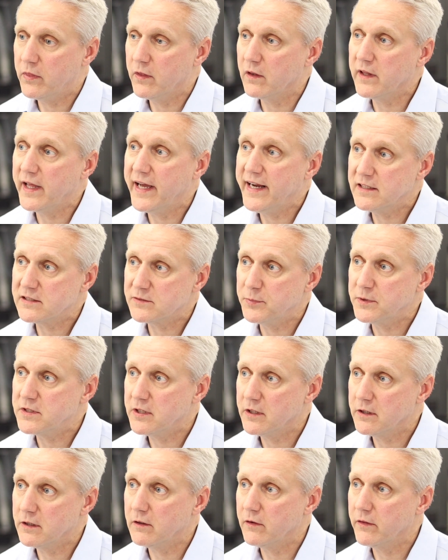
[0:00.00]
The latest
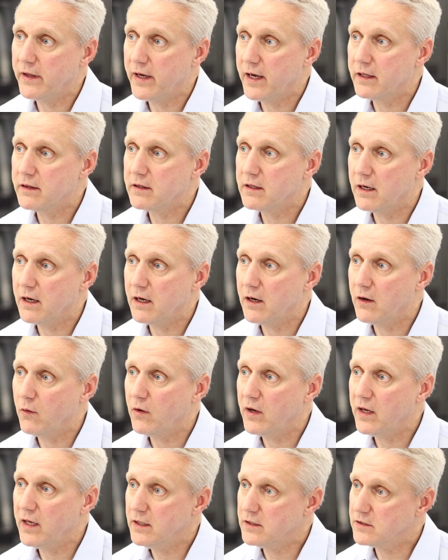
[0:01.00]
material that
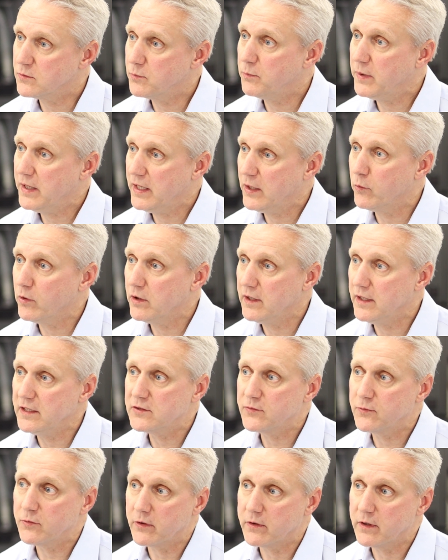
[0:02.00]
is being
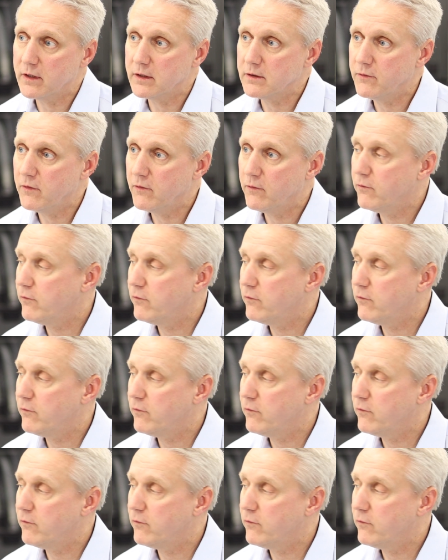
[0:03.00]
released for the